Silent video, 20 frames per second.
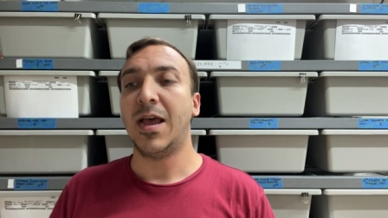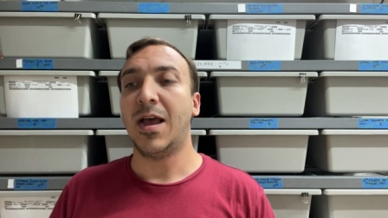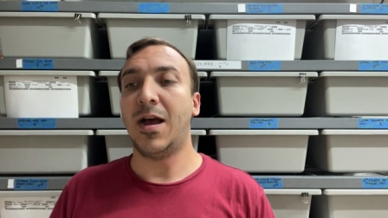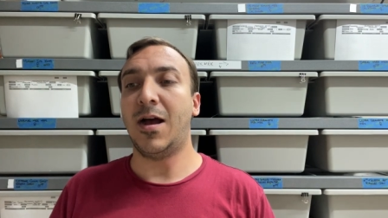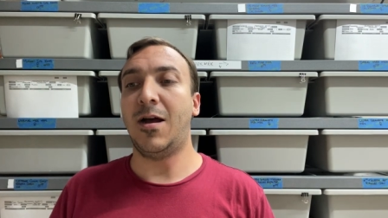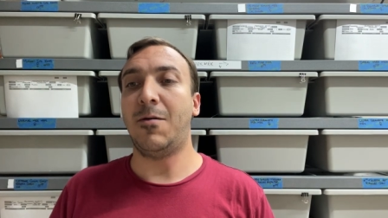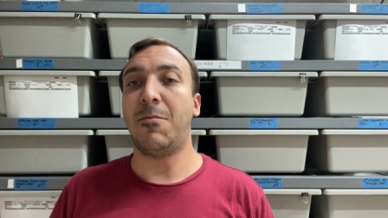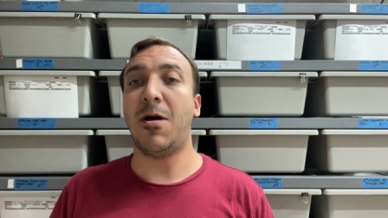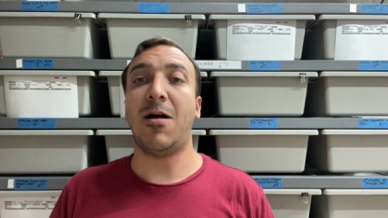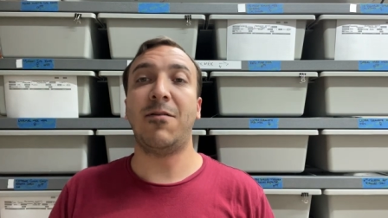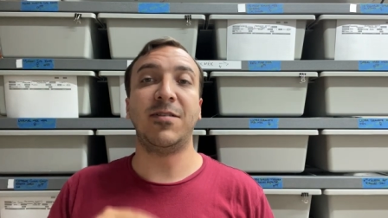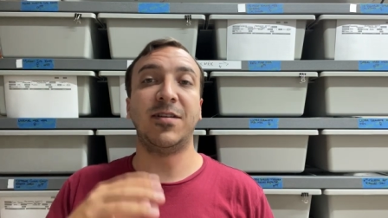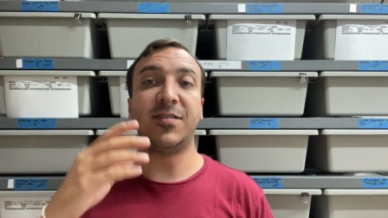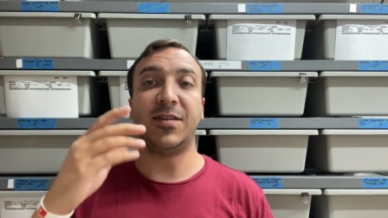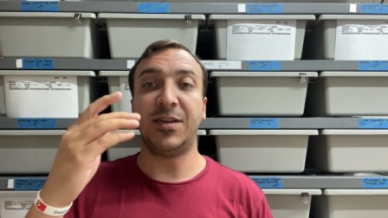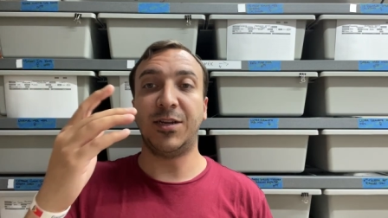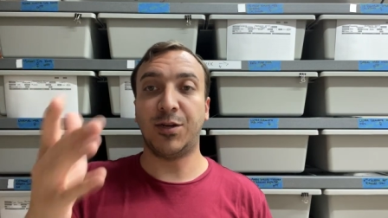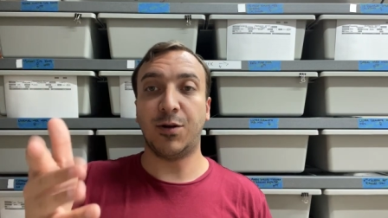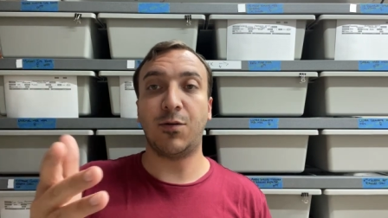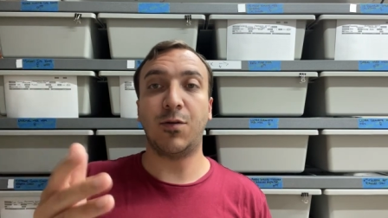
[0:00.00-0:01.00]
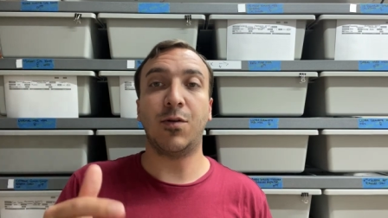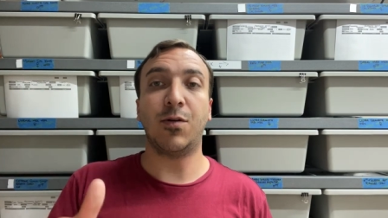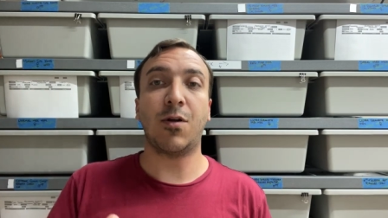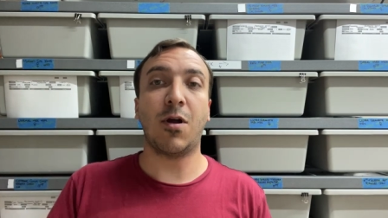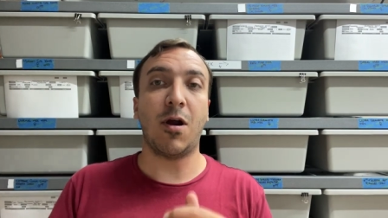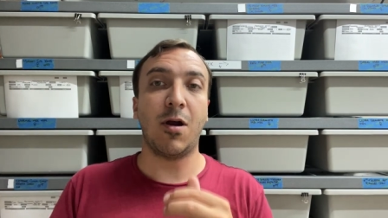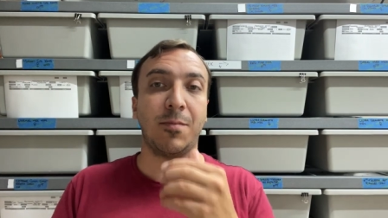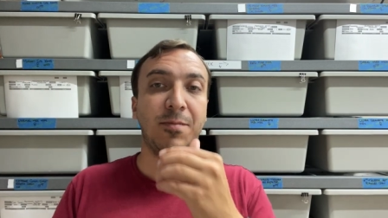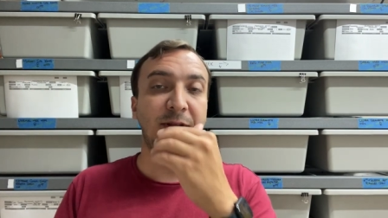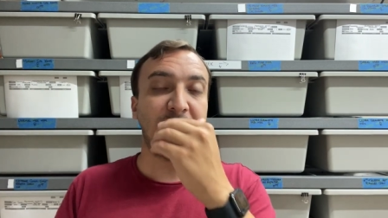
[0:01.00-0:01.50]
um, obviously jungle
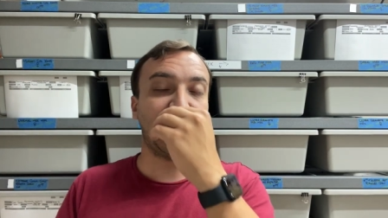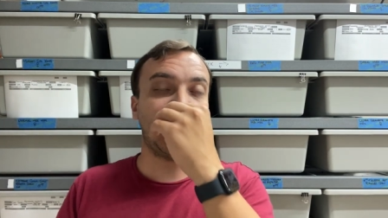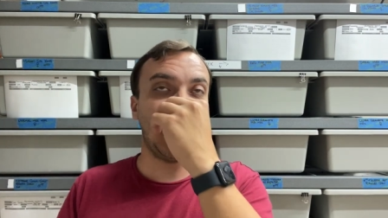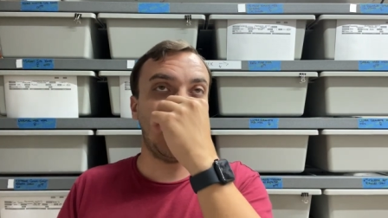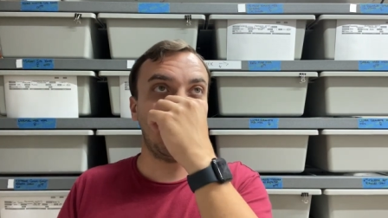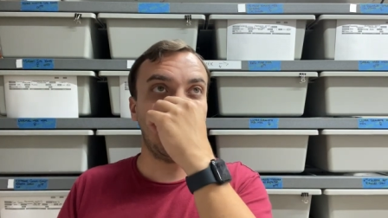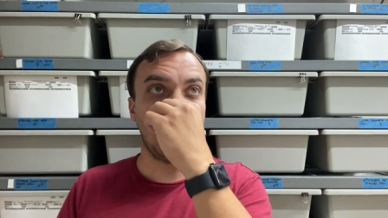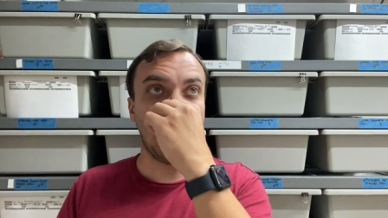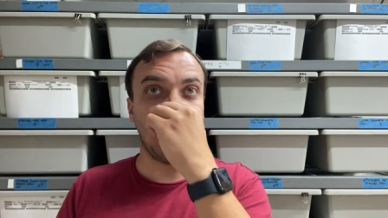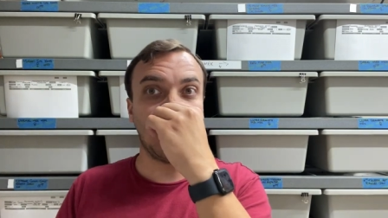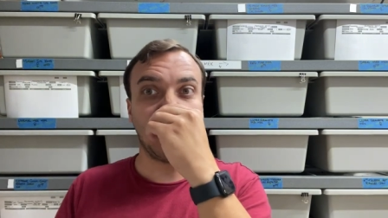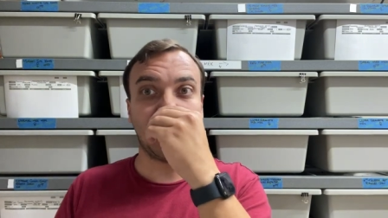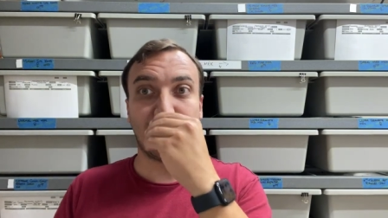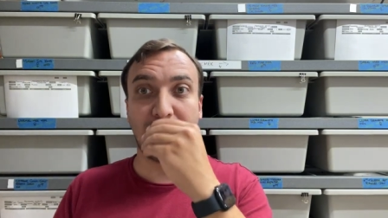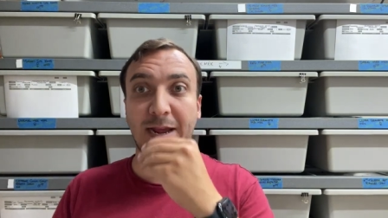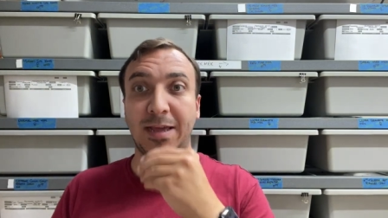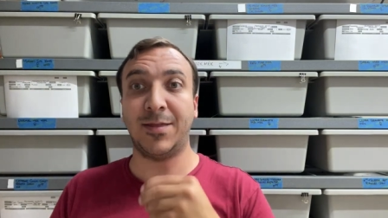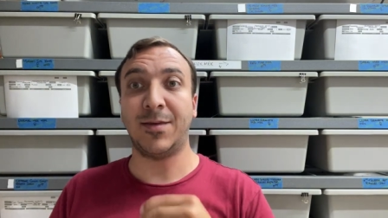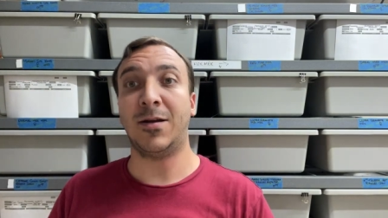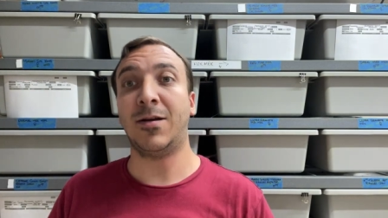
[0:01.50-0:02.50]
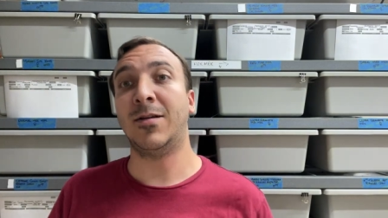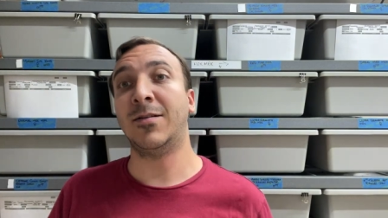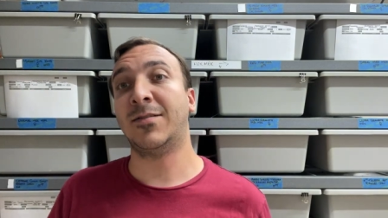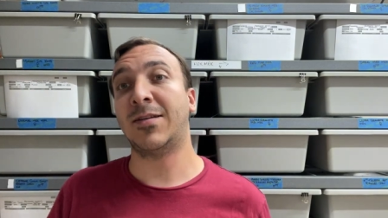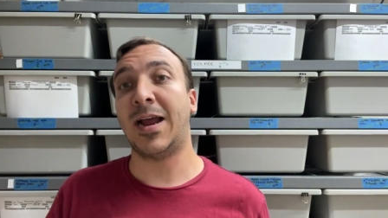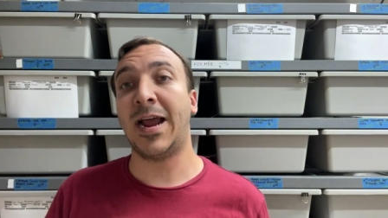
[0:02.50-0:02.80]
carpets and Bredl's pythons.